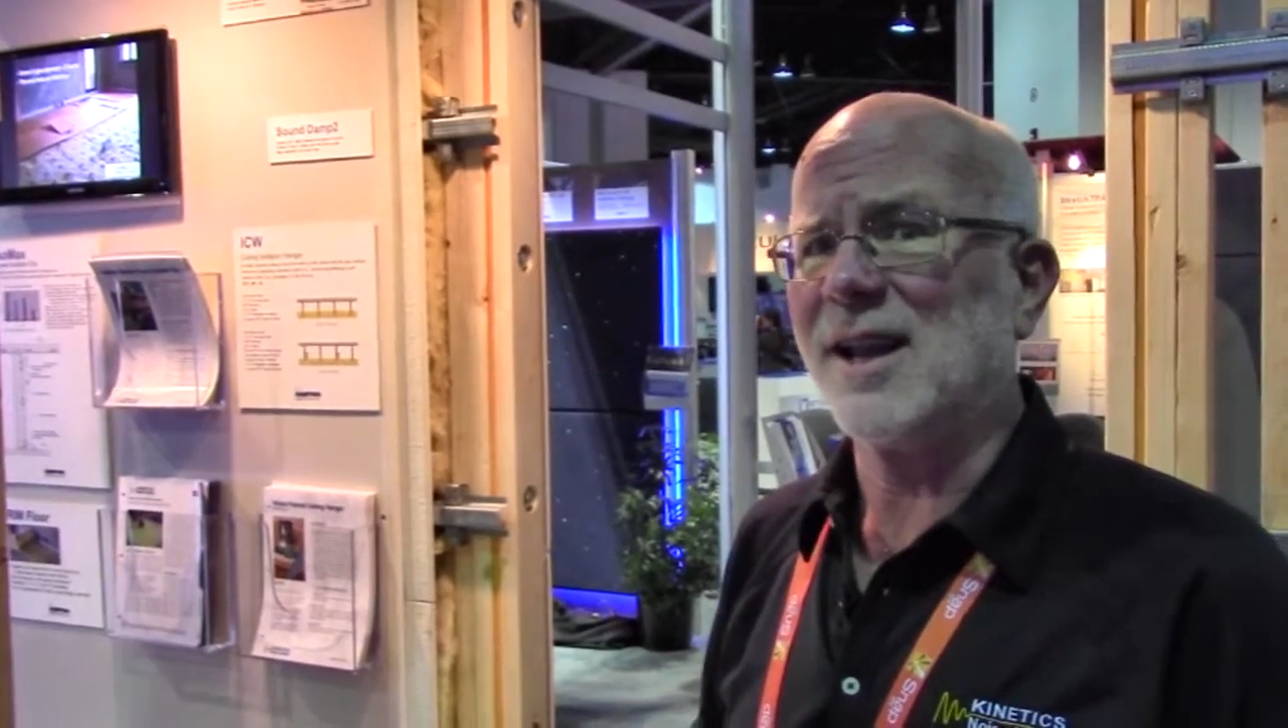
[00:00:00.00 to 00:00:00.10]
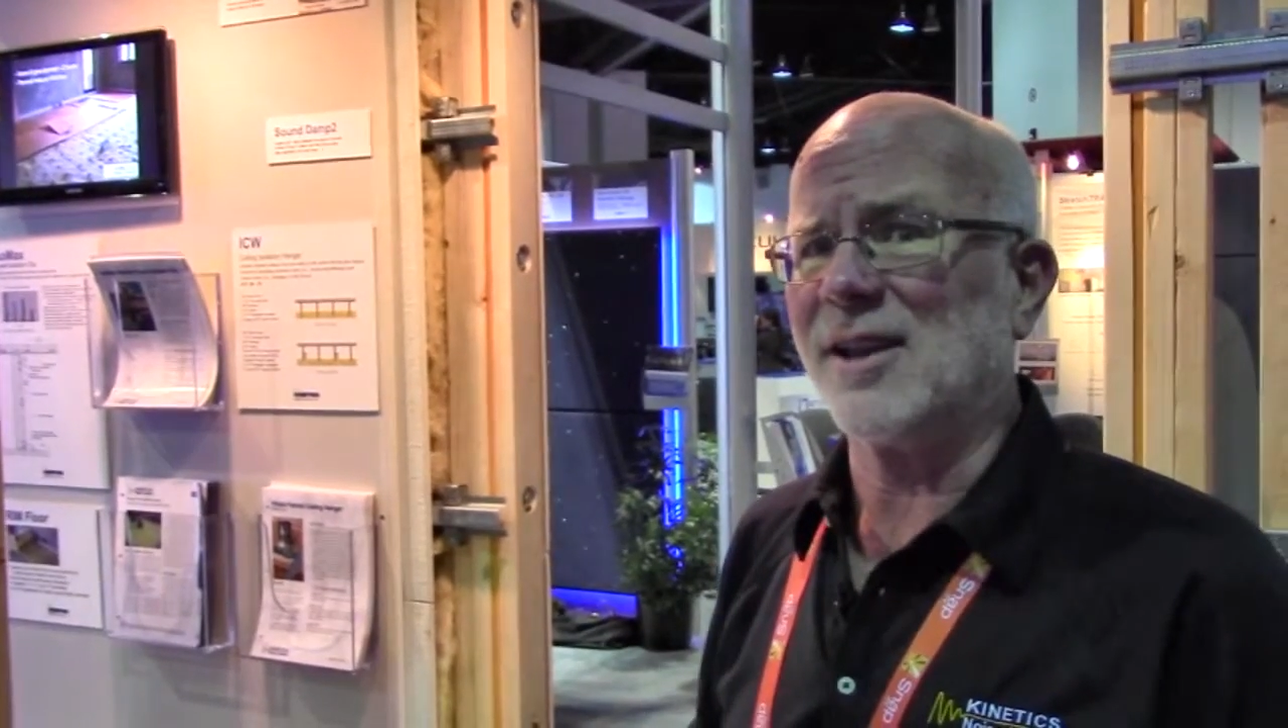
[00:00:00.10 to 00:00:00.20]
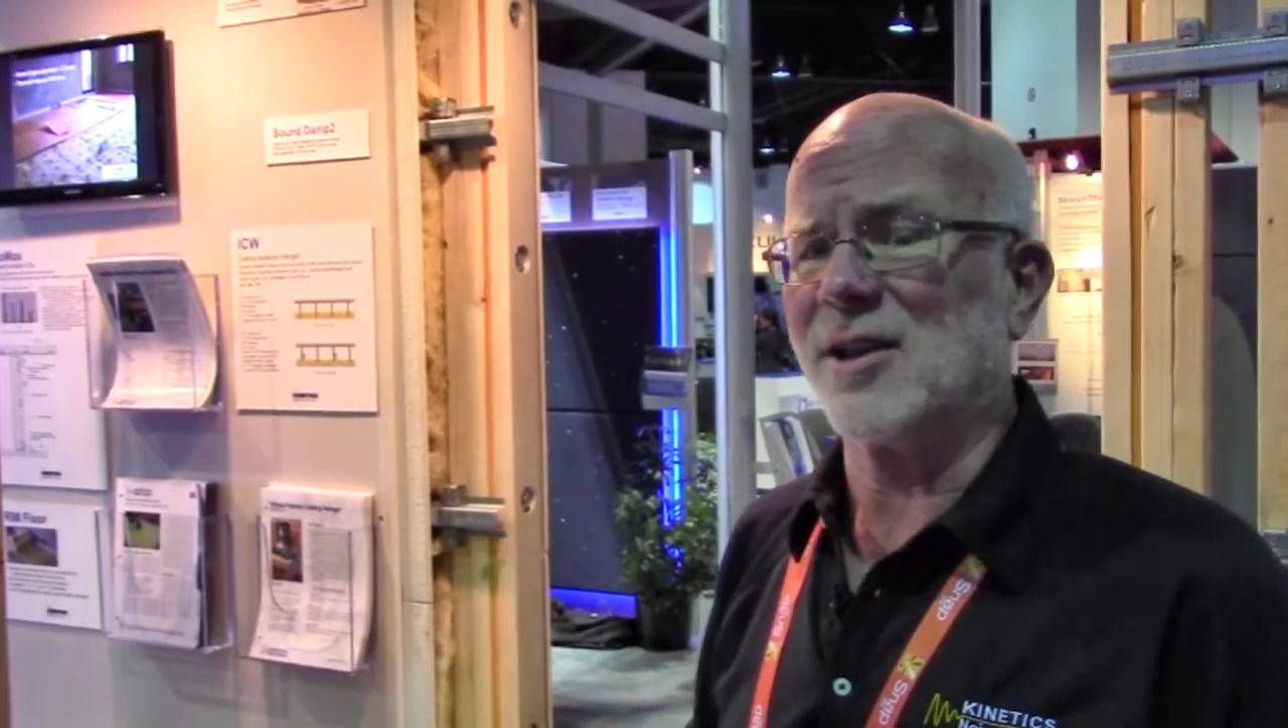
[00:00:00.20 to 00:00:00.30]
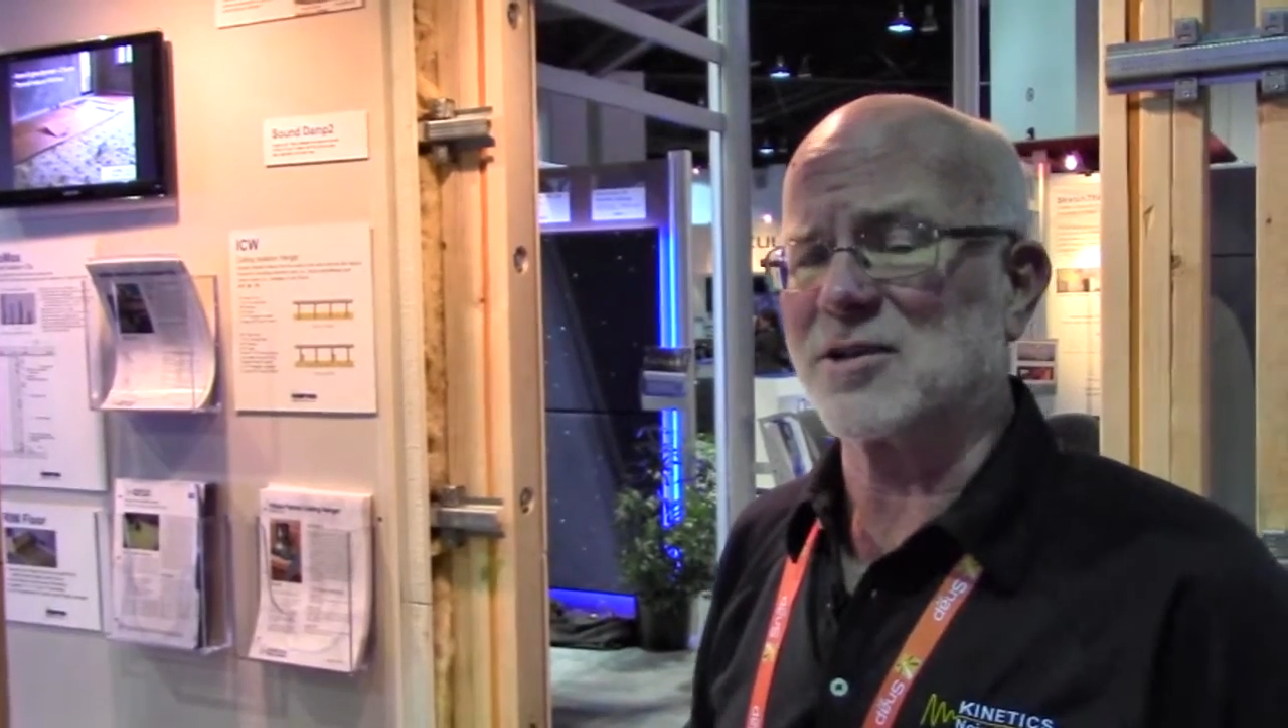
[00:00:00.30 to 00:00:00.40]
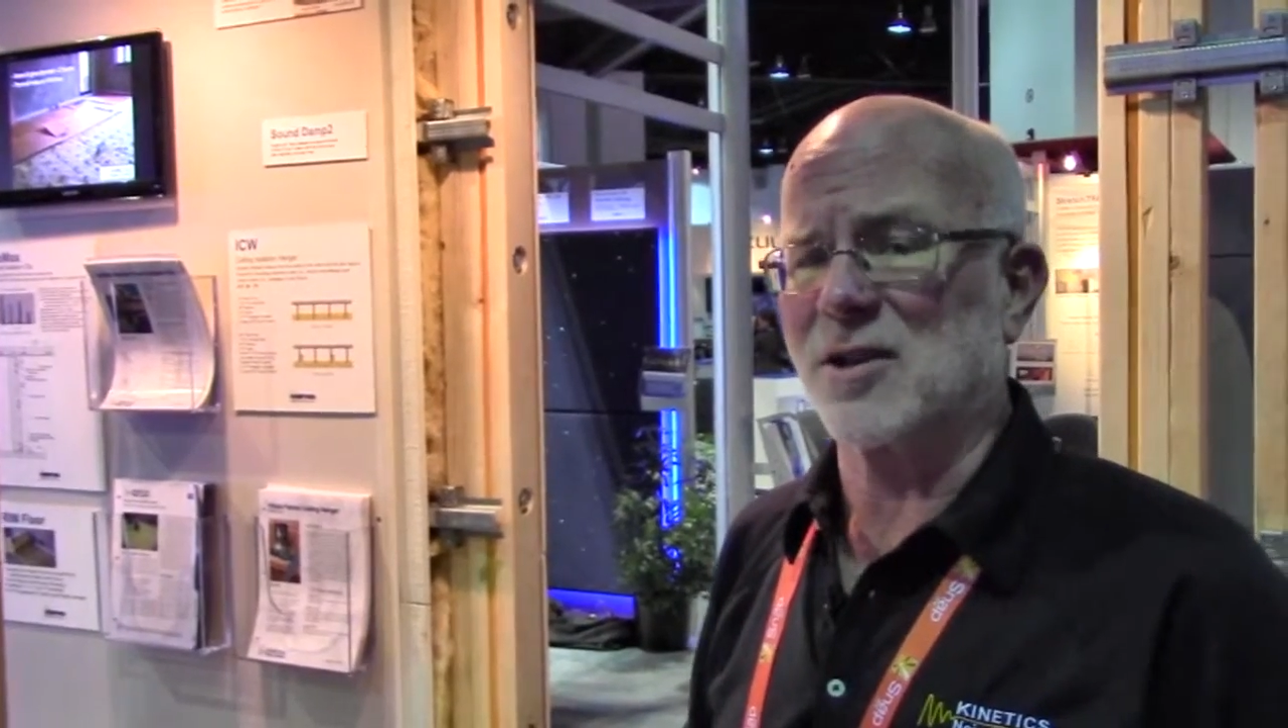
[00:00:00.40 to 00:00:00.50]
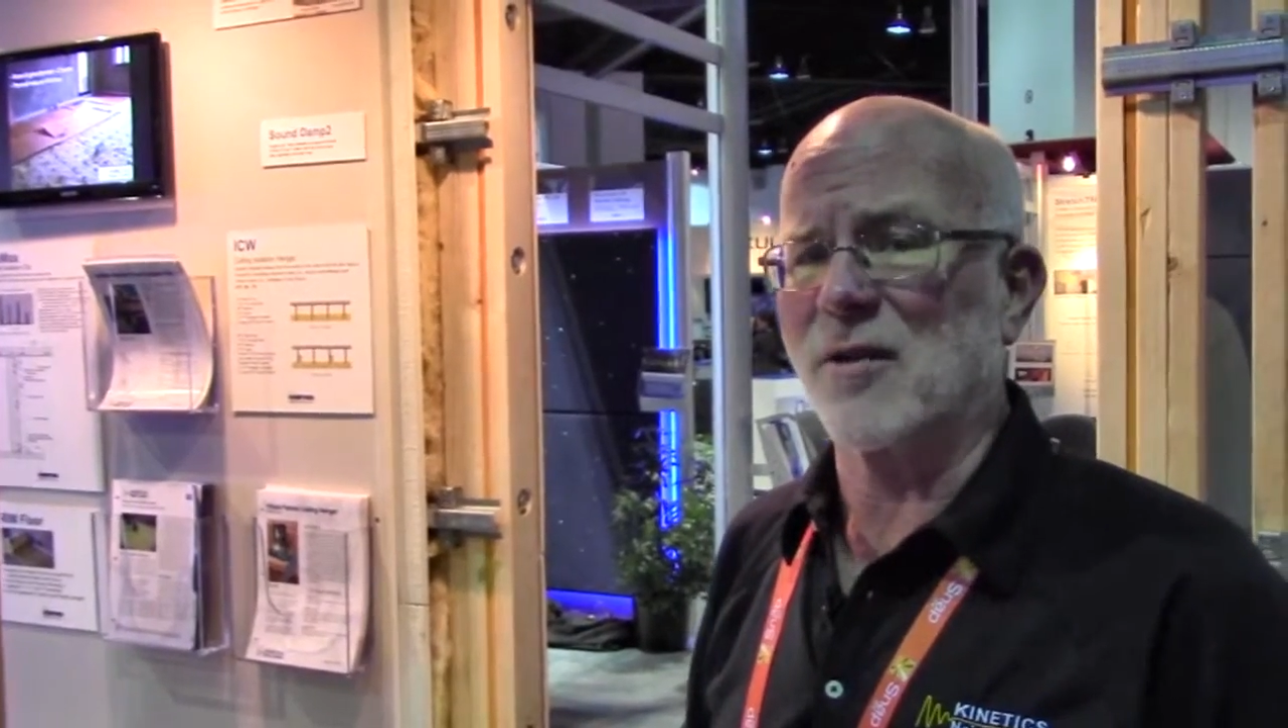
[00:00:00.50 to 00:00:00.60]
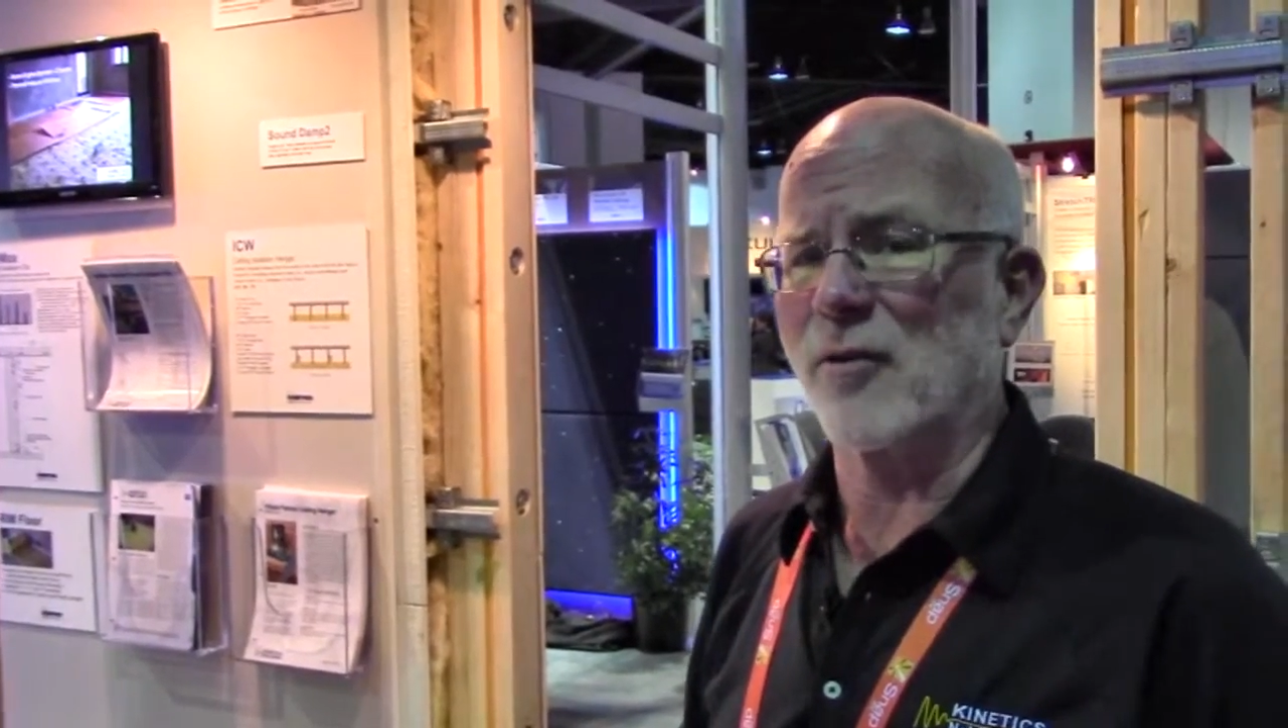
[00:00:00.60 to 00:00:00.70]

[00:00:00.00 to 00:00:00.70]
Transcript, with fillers: in those low